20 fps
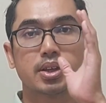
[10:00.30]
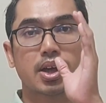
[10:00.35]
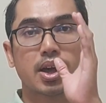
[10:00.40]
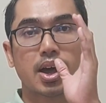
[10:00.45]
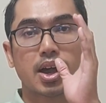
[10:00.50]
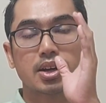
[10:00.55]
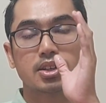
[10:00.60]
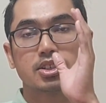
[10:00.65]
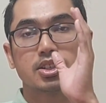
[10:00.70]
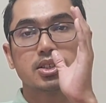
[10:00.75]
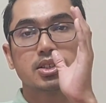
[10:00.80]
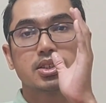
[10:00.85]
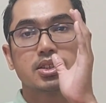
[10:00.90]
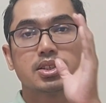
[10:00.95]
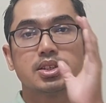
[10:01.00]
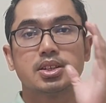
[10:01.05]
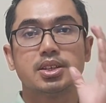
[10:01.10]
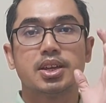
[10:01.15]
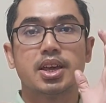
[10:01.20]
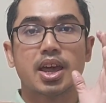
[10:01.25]
the
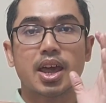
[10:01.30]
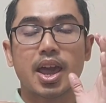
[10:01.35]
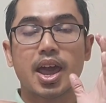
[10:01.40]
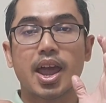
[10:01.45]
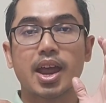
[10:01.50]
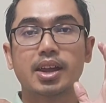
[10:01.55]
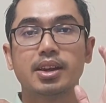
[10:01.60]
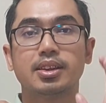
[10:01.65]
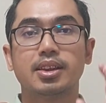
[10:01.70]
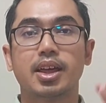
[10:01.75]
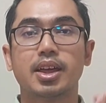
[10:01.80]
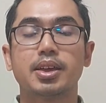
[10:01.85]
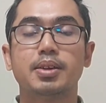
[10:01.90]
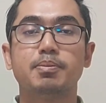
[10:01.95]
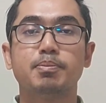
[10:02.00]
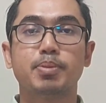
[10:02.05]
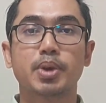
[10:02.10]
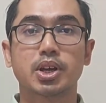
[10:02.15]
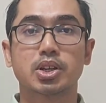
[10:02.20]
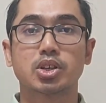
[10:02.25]
urgency and the
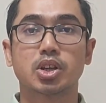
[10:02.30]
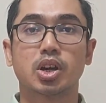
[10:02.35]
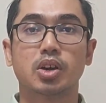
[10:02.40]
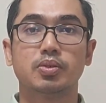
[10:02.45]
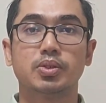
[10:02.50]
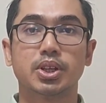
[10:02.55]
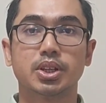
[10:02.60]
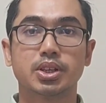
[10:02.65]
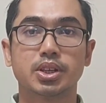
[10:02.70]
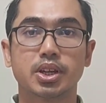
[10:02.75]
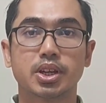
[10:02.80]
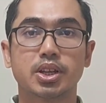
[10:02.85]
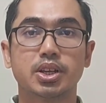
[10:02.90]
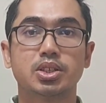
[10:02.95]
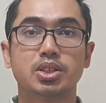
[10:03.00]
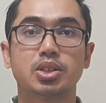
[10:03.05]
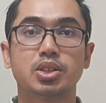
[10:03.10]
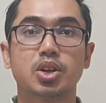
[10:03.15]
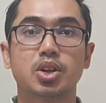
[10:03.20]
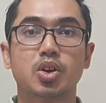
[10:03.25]
impact of the
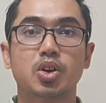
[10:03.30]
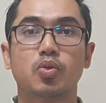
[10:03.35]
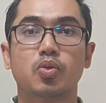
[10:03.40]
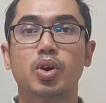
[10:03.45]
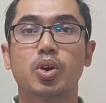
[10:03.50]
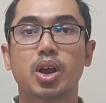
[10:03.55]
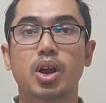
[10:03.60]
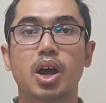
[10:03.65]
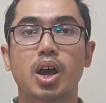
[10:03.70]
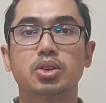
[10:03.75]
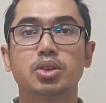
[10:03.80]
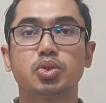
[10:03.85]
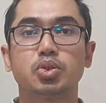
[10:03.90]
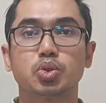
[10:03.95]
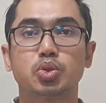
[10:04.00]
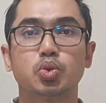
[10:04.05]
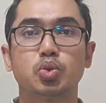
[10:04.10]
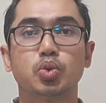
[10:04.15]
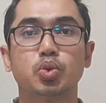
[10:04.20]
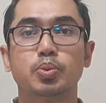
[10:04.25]
tickets for
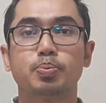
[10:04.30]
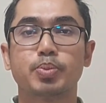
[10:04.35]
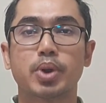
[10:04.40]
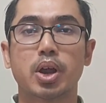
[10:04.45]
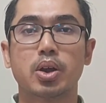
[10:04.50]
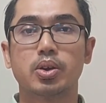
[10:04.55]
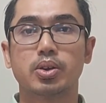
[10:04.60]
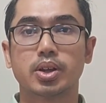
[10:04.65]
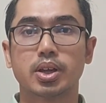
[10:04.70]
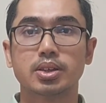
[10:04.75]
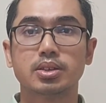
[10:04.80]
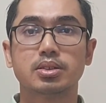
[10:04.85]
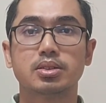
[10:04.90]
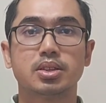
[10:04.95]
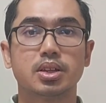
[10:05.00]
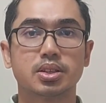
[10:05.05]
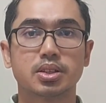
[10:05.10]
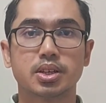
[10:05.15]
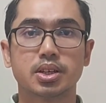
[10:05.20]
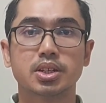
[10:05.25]
us to prioritize
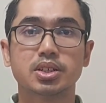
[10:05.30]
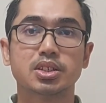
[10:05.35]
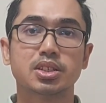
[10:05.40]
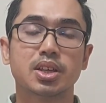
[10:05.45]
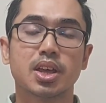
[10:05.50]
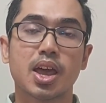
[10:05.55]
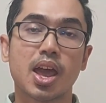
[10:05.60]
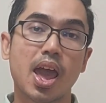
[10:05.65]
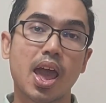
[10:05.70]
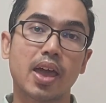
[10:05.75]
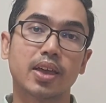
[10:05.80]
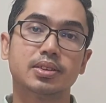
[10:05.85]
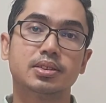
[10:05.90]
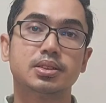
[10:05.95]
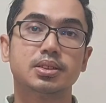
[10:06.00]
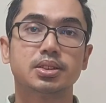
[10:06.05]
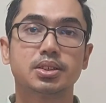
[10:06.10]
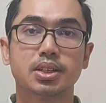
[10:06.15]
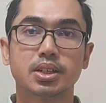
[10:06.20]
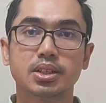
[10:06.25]
the tickets,
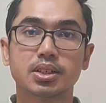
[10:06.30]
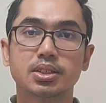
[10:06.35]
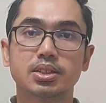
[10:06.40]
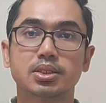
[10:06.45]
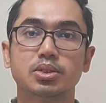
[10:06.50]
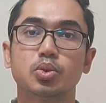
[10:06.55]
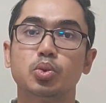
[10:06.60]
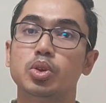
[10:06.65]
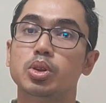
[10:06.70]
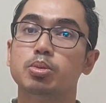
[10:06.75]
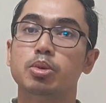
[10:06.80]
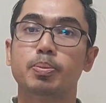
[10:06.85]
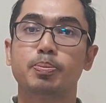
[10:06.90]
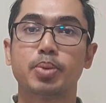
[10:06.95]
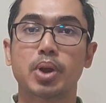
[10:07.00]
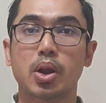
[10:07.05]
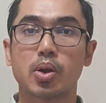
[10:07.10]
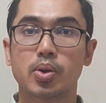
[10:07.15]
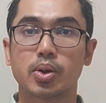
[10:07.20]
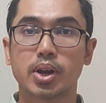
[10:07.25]
as tickets will be
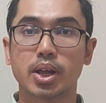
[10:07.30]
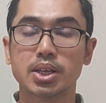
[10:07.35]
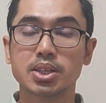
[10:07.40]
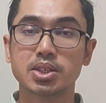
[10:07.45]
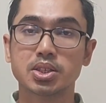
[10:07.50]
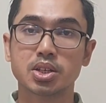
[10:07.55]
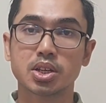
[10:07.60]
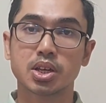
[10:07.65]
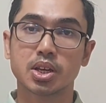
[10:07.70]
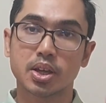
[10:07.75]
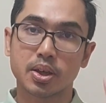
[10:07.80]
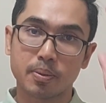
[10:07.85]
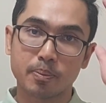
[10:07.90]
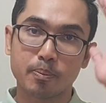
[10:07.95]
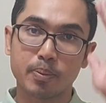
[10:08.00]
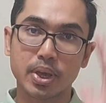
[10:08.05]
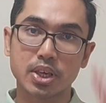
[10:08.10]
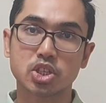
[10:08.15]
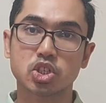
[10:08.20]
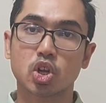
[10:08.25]
prioritized
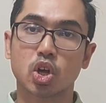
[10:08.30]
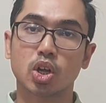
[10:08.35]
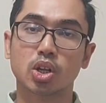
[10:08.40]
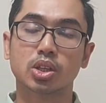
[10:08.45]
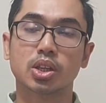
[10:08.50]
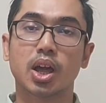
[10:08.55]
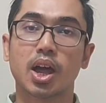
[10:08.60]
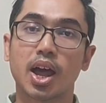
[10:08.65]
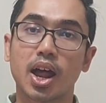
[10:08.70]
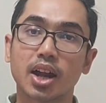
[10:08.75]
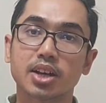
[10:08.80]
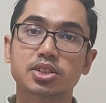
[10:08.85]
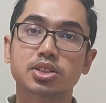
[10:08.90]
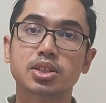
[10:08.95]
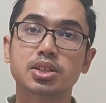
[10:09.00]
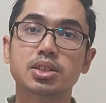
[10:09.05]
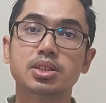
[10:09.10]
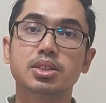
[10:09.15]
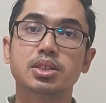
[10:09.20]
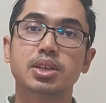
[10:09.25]
based on the
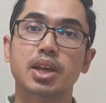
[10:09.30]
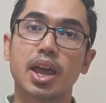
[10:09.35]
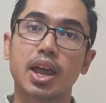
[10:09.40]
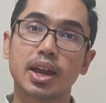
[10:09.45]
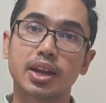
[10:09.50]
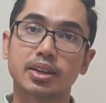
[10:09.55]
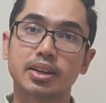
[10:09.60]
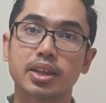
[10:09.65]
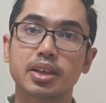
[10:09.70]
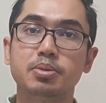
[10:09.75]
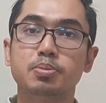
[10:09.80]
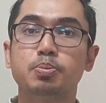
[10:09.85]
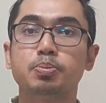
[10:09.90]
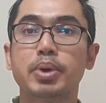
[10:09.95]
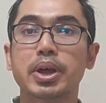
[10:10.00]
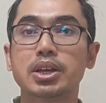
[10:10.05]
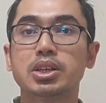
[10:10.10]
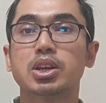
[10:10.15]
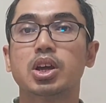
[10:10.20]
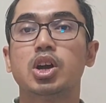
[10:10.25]
urgency and the
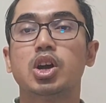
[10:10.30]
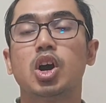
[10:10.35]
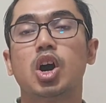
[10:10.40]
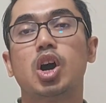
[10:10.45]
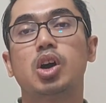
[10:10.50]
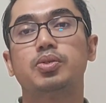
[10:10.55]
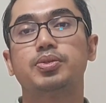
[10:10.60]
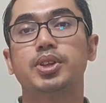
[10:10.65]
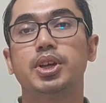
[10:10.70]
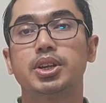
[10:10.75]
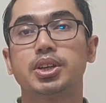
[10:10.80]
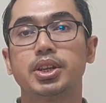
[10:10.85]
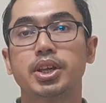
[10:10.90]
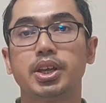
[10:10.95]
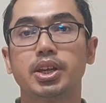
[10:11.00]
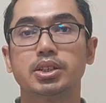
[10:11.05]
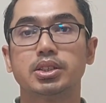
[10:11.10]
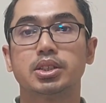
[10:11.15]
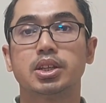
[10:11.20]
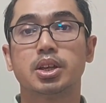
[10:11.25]
impact of the
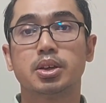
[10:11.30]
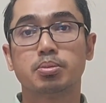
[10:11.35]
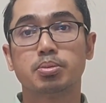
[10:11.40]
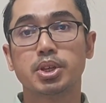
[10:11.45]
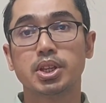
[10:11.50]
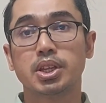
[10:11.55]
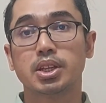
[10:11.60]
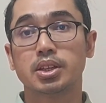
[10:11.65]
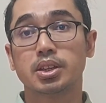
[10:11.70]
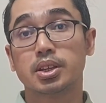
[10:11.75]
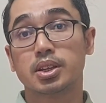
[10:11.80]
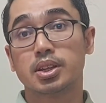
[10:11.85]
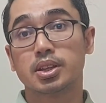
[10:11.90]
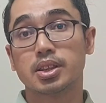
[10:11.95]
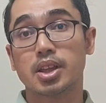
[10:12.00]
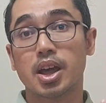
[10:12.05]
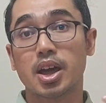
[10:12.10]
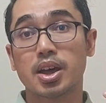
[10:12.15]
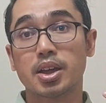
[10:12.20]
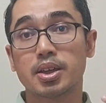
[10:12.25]
tickets, meaning
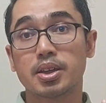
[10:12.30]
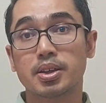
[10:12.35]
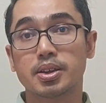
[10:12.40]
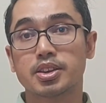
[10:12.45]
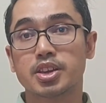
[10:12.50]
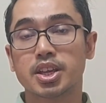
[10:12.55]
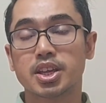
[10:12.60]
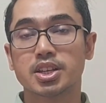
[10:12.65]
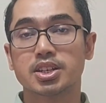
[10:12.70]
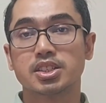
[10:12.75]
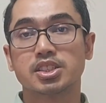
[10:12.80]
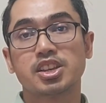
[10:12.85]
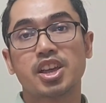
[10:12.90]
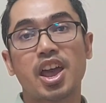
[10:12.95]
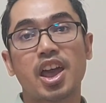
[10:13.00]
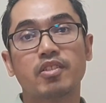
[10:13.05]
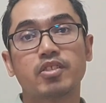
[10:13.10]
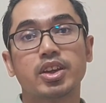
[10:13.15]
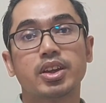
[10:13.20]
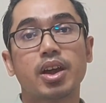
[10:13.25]
the tickets
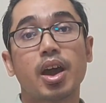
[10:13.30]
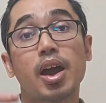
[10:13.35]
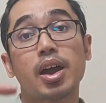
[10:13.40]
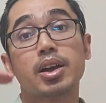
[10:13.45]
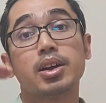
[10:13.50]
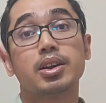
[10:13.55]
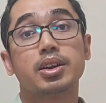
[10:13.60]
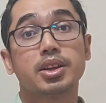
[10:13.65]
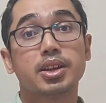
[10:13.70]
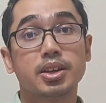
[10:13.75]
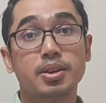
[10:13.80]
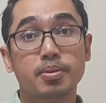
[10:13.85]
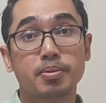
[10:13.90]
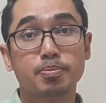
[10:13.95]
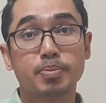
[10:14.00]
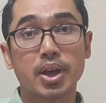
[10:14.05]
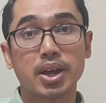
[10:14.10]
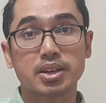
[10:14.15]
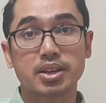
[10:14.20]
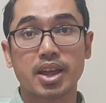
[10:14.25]
having higher
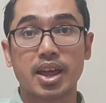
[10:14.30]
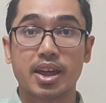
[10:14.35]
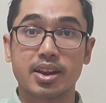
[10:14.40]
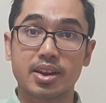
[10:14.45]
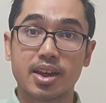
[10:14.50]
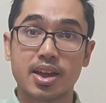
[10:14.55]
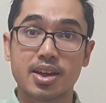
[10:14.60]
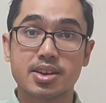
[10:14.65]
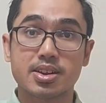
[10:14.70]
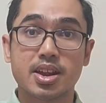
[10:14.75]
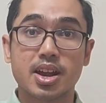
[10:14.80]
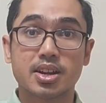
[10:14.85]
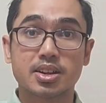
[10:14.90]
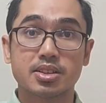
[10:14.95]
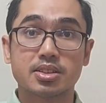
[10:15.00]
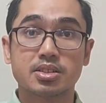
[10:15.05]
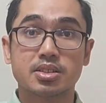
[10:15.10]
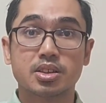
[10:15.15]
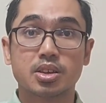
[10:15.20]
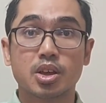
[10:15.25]
impact and higher
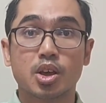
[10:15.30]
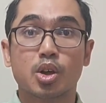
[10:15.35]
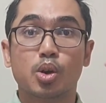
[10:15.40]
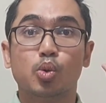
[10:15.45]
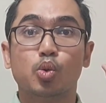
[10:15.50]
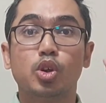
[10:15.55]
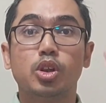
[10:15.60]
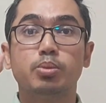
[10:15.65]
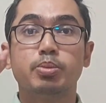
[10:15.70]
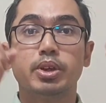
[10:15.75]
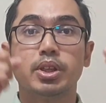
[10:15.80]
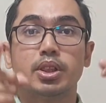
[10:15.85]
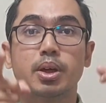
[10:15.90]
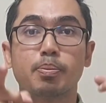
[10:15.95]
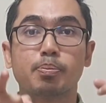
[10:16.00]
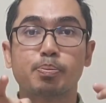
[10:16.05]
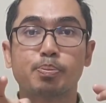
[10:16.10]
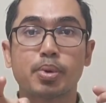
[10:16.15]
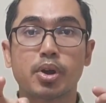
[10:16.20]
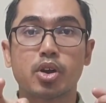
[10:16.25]
urgency will be
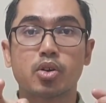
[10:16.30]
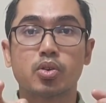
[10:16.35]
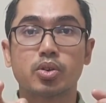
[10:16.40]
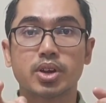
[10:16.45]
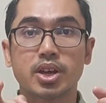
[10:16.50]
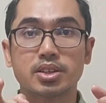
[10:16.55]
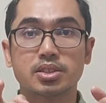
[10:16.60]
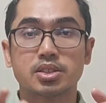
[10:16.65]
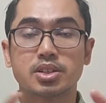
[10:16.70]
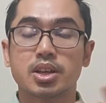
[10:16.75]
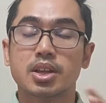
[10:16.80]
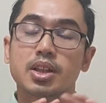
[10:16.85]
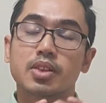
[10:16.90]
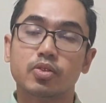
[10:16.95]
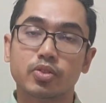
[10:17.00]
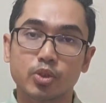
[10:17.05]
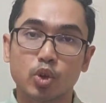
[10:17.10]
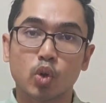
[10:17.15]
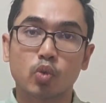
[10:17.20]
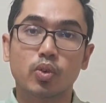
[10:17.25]
the prioritized
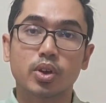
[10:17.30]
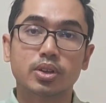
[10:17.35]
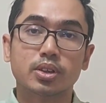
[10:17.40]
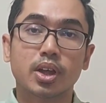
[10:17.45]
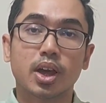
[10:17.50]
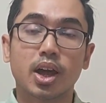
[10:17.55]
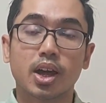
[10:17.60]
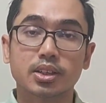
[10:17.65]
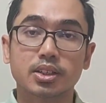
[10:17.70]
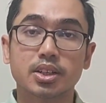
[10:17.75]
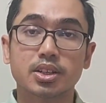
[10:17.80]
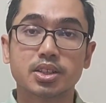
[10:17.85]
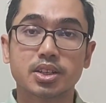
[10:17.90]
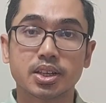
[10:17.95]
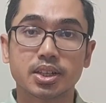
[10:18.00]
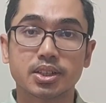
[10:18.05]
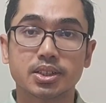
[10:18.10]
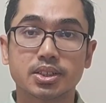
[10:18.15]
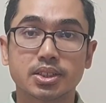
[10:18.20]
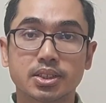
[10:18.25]
over the other
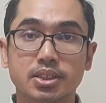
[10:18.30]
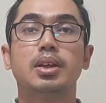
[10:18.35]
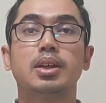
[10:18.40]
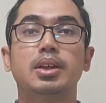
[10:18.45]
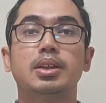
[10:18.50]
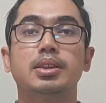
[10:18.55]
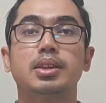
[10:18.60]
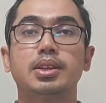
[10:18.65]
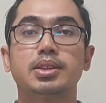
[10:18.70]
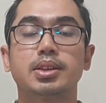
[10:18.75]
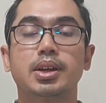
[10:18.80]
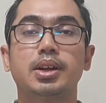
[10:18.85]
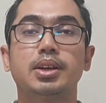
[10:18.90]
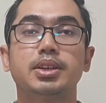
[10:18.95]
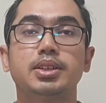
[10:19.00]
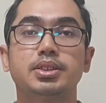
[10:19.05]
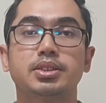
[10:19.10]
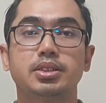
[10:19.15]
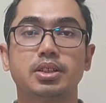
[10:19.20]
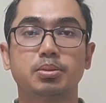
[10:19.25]
tickets. The
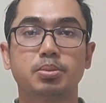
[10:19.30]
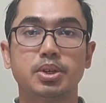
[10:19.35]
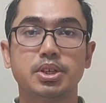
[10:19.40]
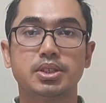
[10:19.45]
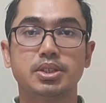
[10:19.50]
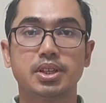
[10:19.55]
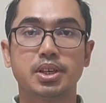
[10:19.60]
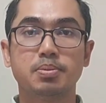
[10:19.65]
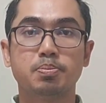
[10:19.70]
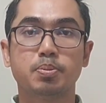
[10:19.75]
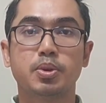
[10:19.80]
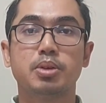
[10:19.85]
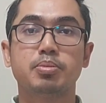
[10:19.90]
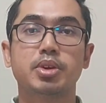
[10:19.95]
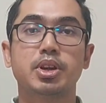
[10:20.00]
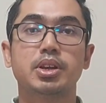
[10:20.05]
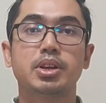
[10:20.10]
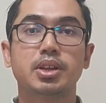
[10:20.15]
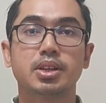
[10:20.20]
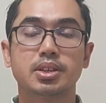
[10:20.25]
third step is
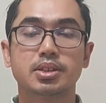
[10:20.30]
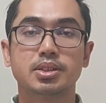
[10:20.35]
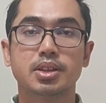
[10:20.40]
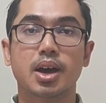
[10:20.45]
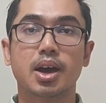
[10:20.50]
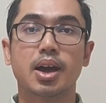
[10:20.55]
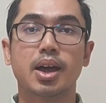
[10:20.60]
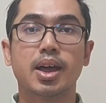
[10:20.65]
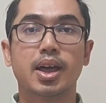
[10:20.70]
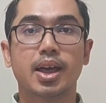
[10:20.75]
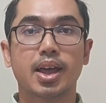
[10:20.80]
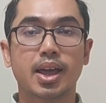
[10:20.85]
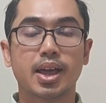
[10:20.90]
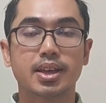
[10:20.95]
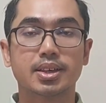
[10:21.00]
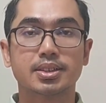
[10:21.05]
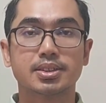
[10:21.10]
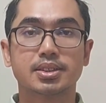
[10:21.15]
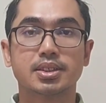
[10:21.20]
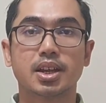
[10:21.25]
implement the
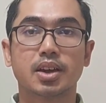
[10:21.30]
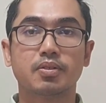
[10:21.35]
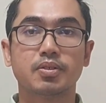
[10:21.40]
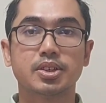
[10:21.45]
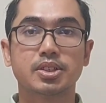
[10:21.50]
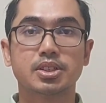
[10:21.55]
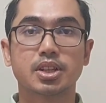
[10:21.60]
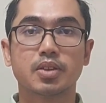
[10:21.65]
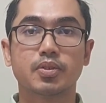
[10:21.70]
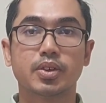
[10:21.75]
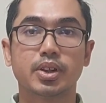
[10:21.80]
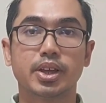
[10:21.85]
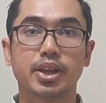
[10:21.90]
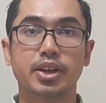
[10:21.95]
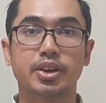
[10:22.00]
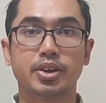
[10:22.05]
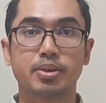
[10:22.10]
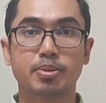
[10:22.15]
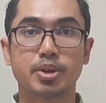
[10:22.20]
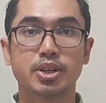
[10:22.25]
service level
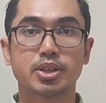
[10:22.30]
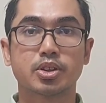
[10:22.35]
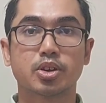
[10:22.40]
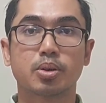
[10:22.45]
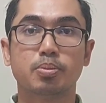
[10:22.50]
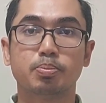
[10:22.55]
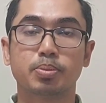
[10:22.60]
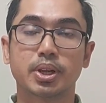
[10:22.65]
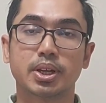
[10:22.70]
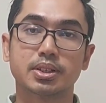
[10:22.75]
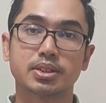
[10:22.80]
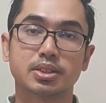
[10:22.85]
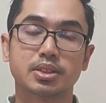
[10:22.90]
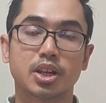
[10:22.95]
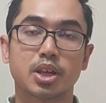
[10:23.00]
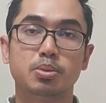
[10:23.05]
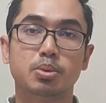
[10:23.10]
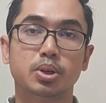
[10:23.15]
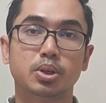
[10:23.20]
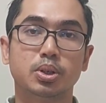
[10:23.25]
agreement compliance
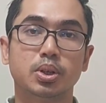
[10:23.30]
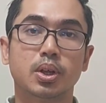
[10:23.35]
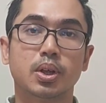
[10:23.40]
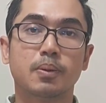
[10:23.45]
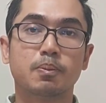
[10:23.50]
level.